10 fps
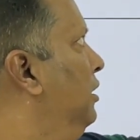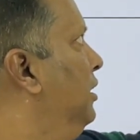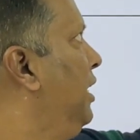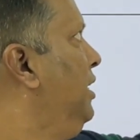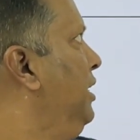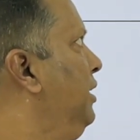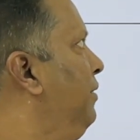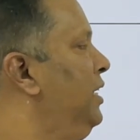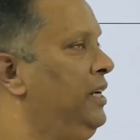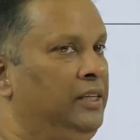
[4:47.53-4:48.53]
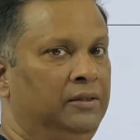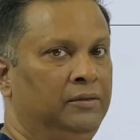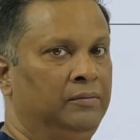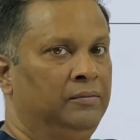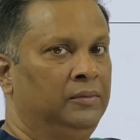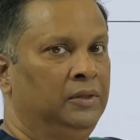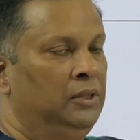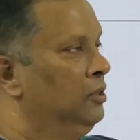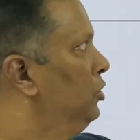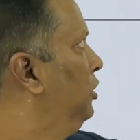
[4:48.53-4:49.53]
90, 20.
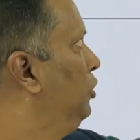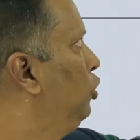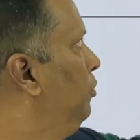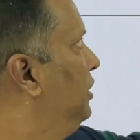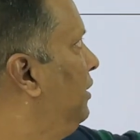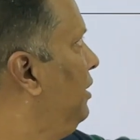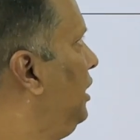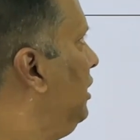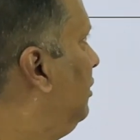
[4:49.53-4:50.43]
So this should be 70